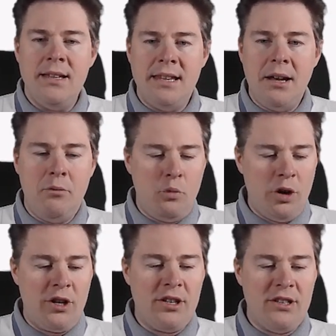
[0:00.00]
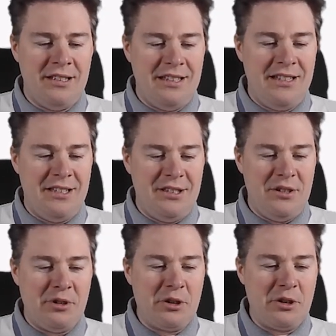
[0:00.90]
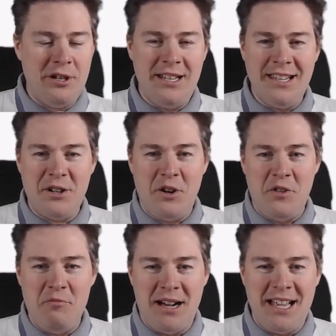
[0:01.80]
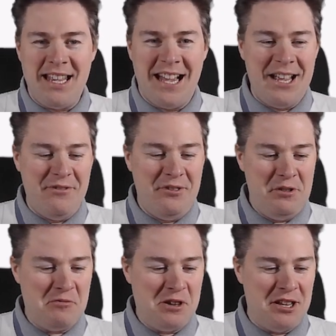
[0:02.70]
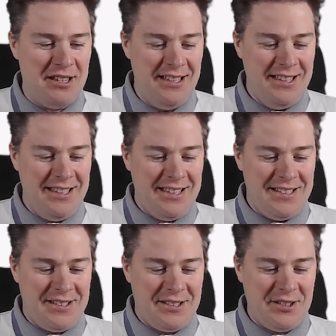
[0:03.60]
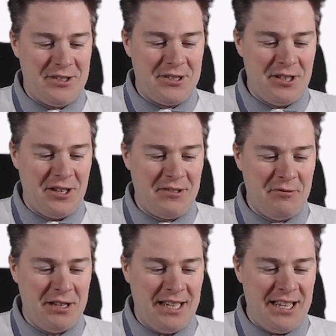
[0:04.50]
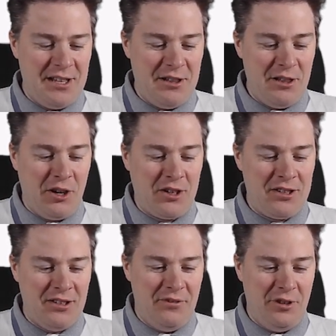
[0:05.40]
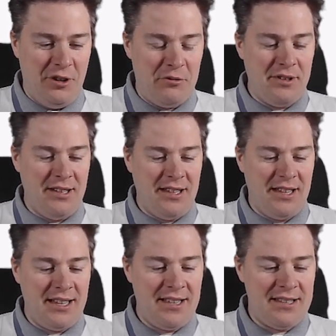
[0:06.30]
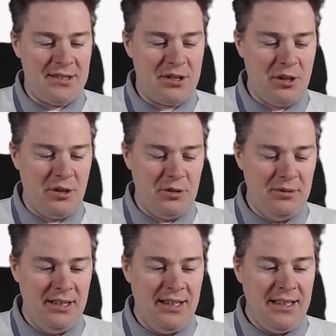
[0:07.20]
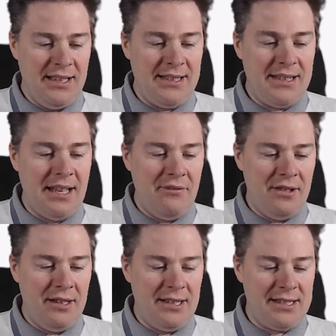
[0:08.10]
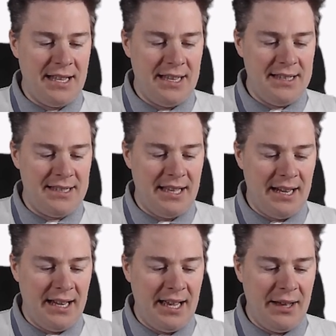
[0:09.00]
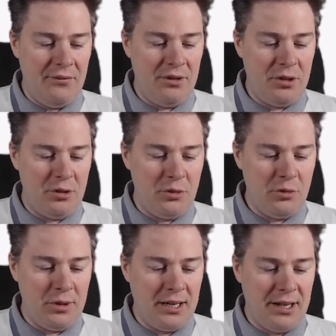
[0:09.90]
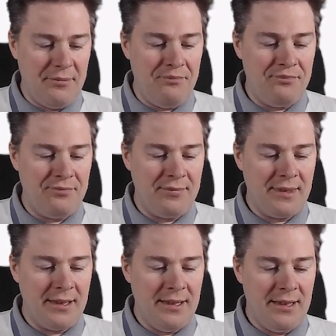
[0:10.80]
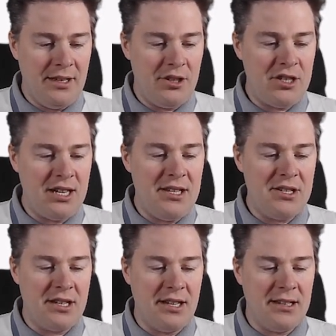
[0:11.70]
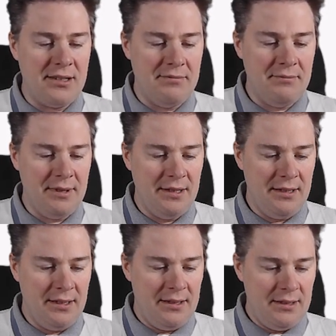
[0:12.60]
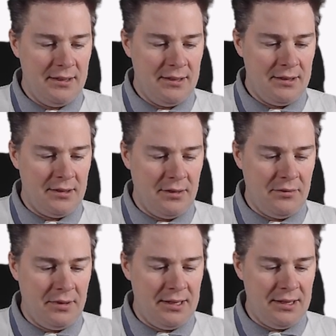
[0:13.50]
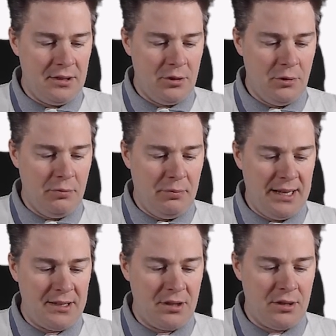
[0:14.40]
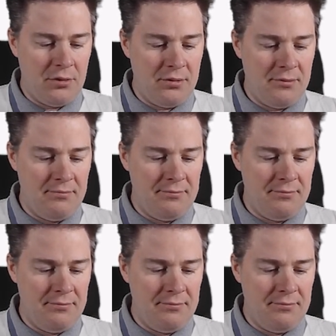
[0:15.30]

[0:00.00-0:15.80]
that worked. The recording of my iPhone got stuck when I locked the phone. So it definitely says that I have to change it. So if we go passcode,